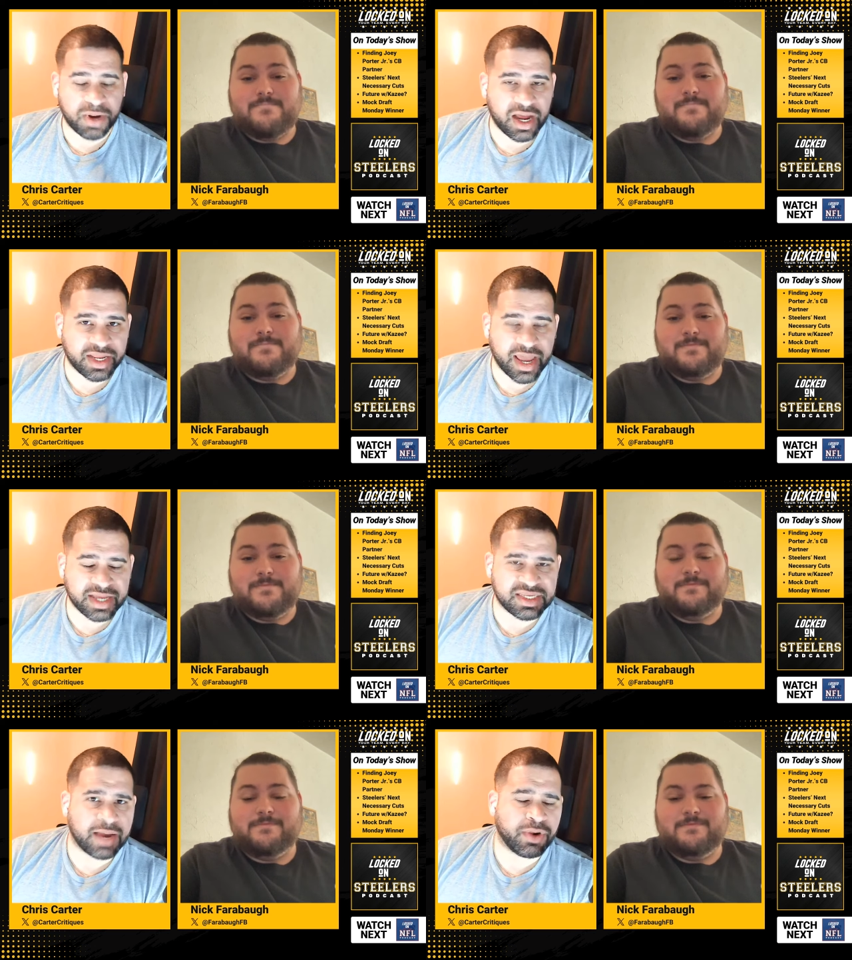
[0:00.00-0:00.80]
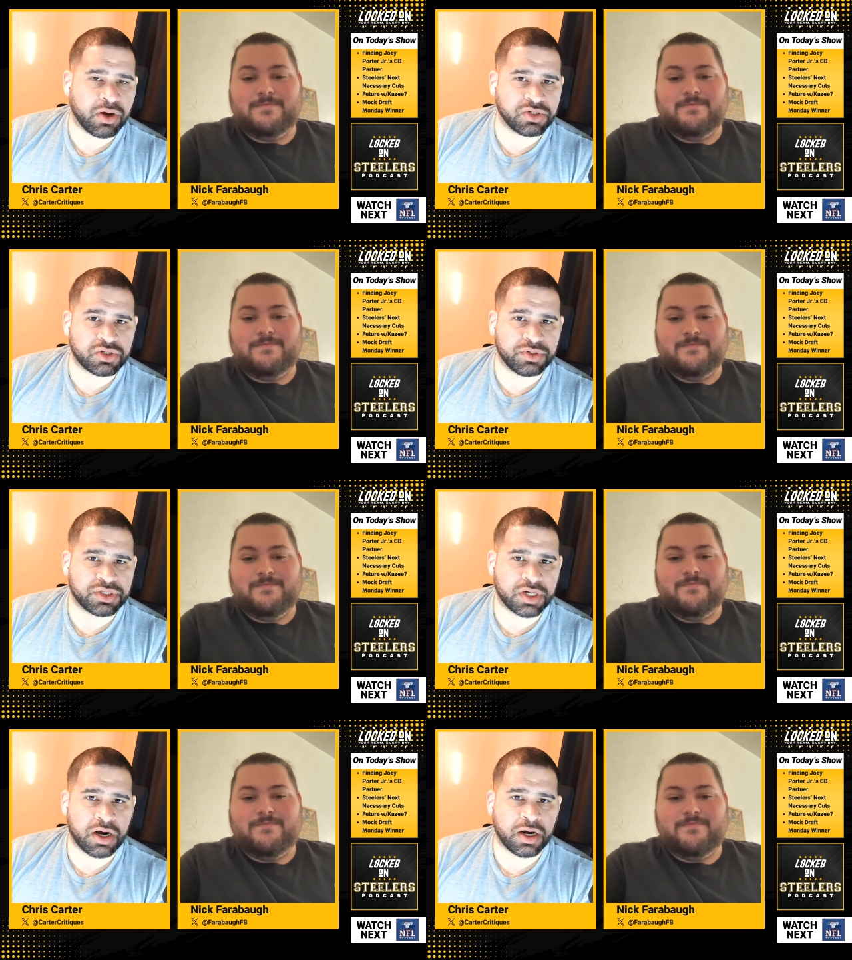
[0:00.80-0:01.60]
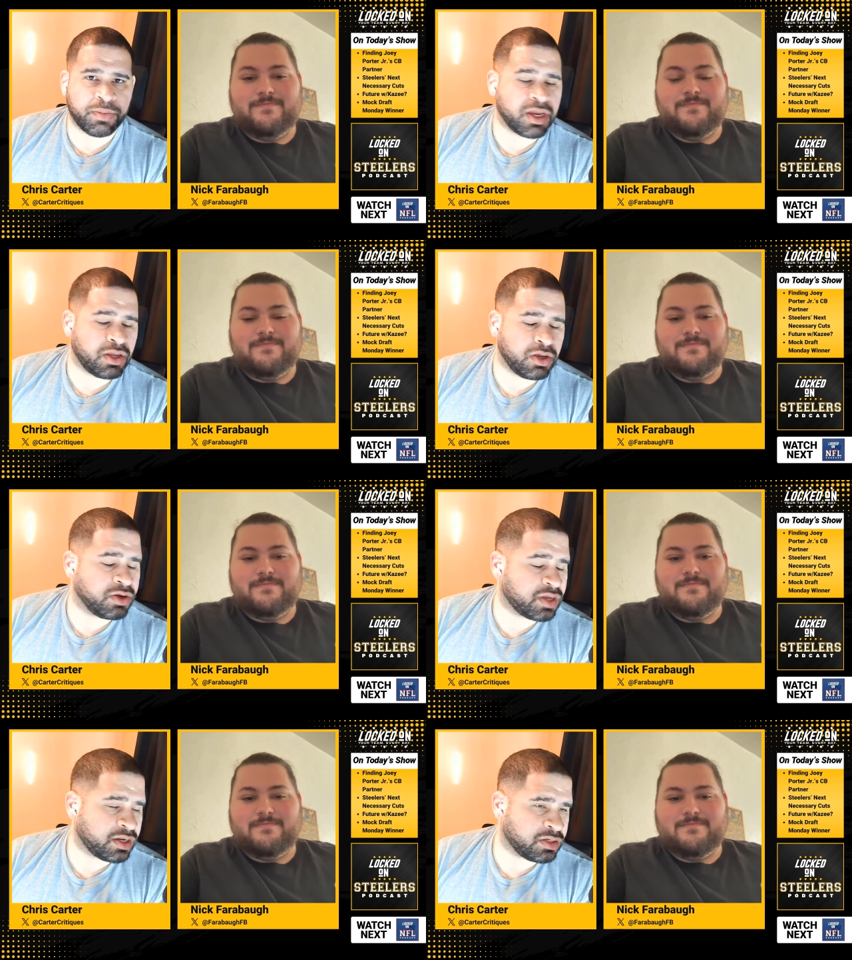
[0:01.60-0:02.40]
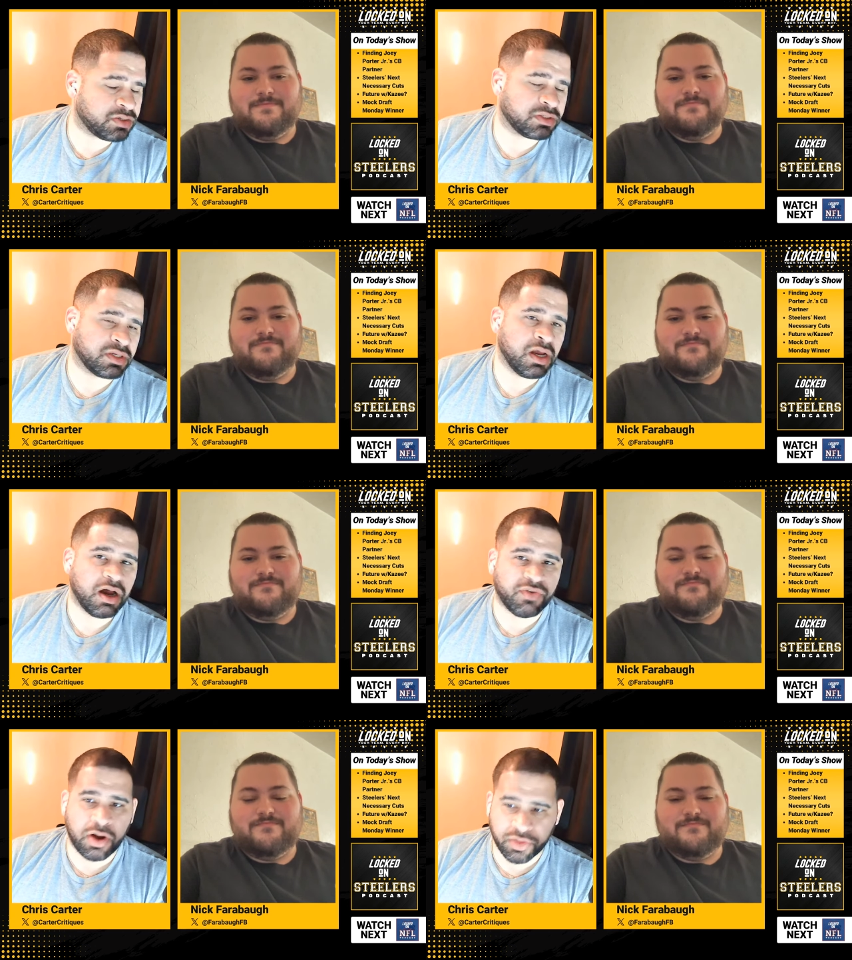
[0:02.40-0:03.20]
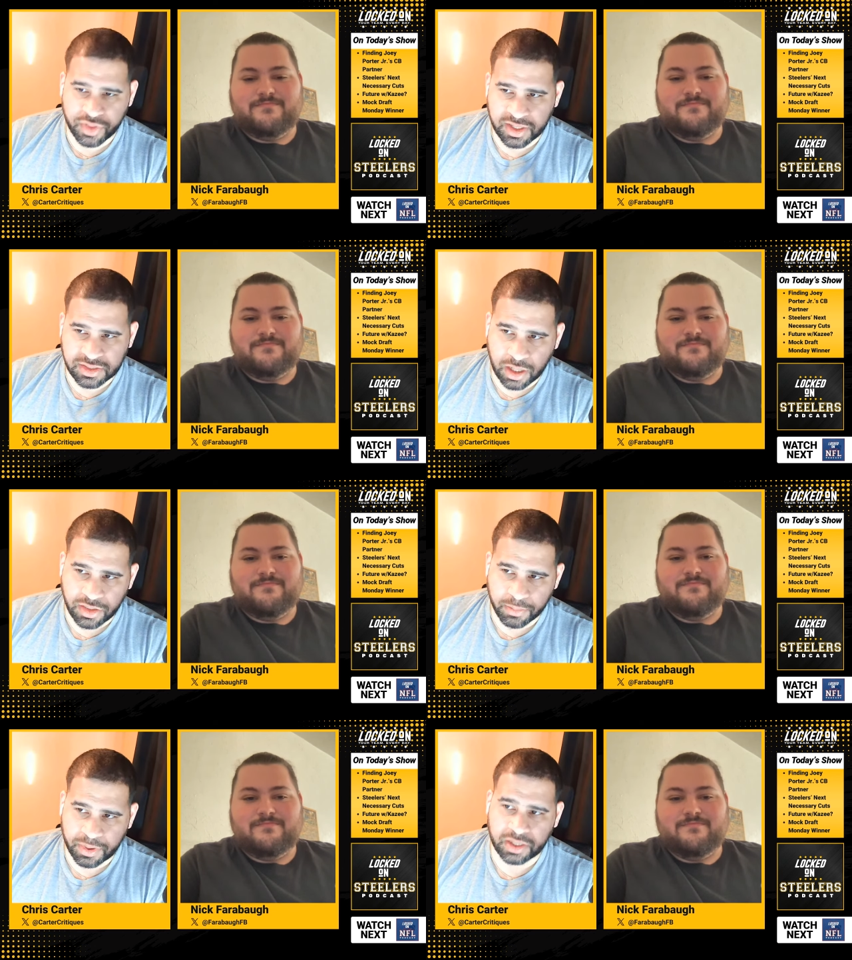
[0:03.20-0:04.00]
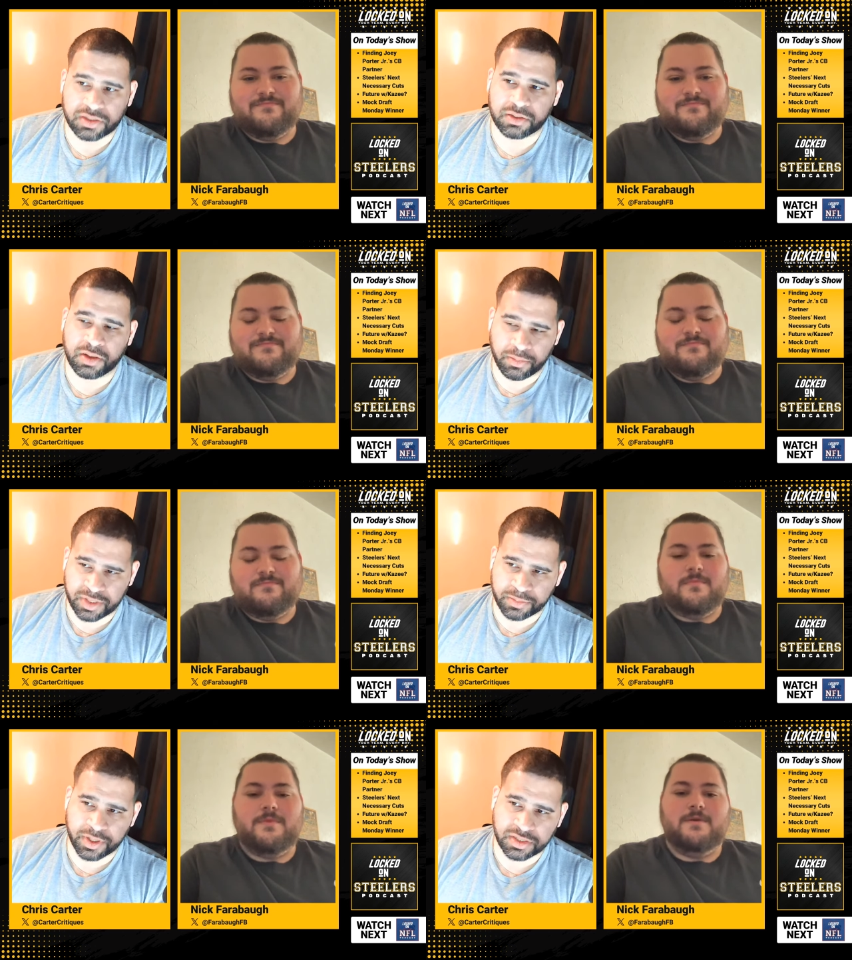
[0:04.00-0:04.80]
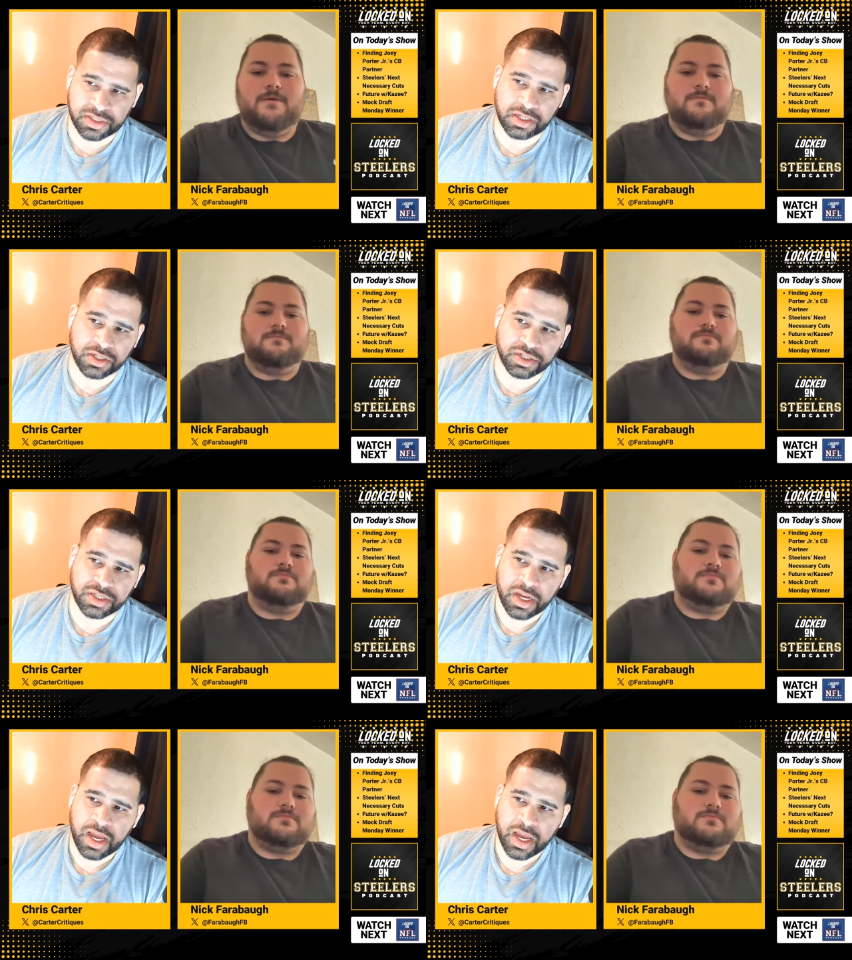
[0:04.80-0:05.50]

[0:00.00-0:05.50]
Speaker 1: podcast. I'm your host Chris Carter, bringing you your daily dose of all things on the on the Pittsburgh Steelers.